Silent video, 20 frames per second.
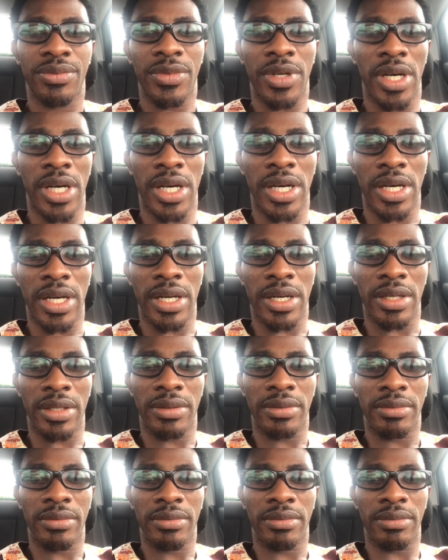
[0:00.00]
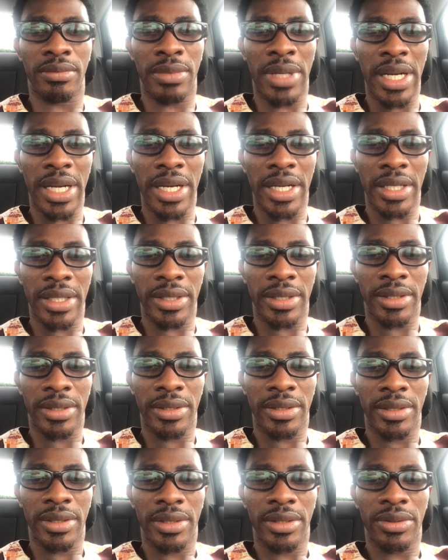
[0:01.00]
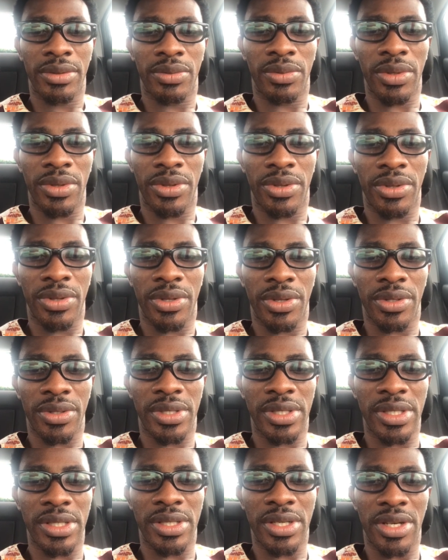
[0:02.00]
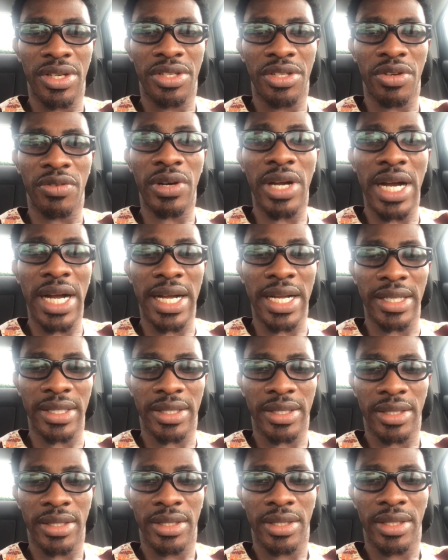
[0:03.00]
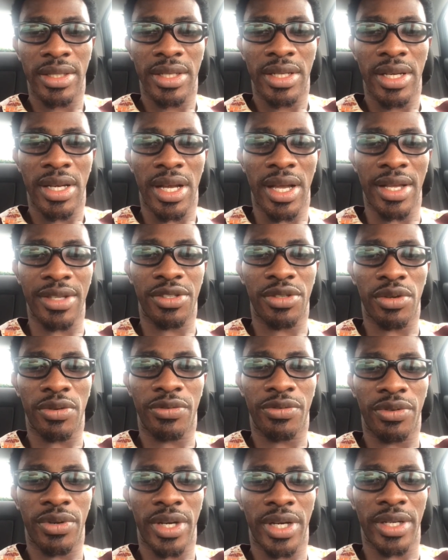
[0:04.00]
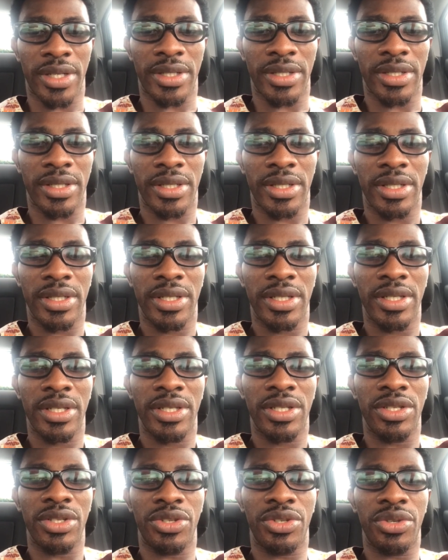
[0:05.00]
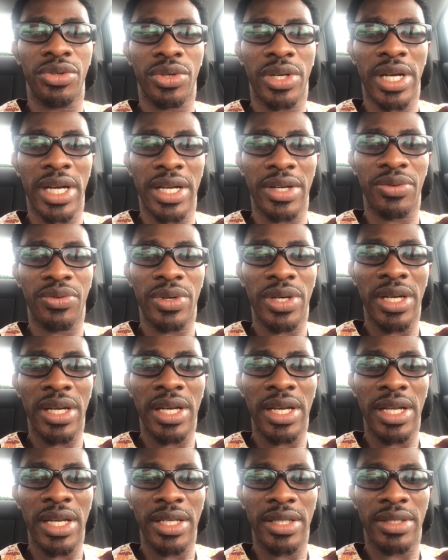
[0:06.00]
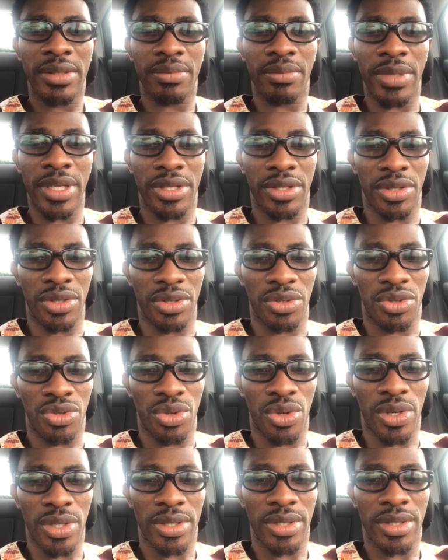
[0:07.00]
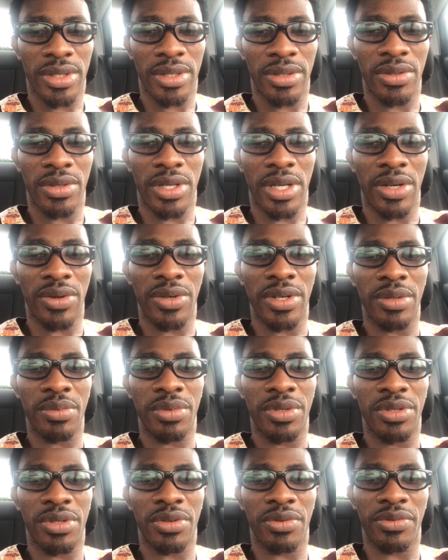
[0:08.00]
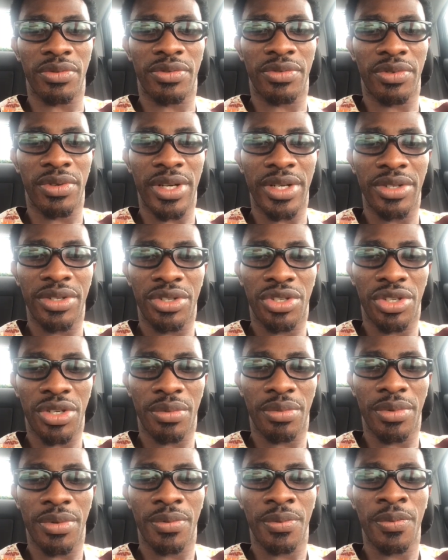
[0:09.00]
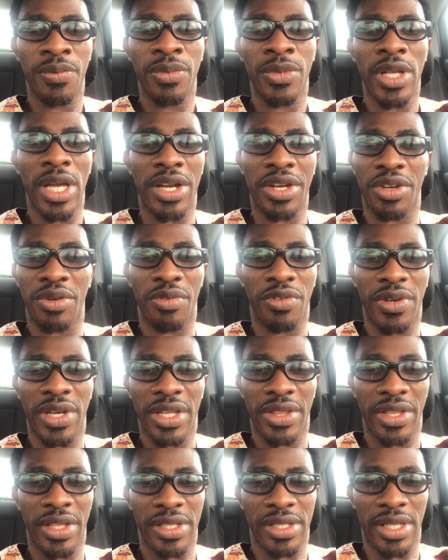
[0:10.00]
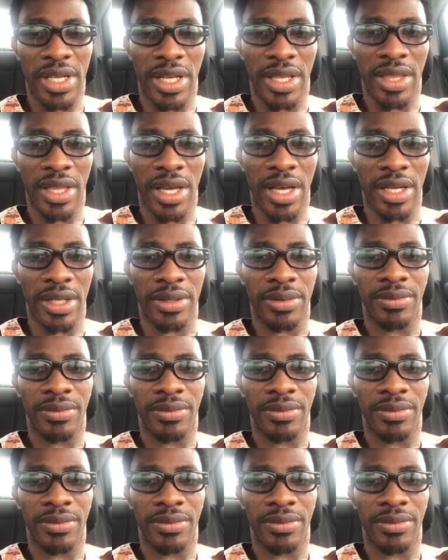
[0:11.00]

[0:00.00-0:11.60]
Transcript: a man with a sincerity of heart as your friend, you can relate based on trust, you can relate based on friendship and other things like that.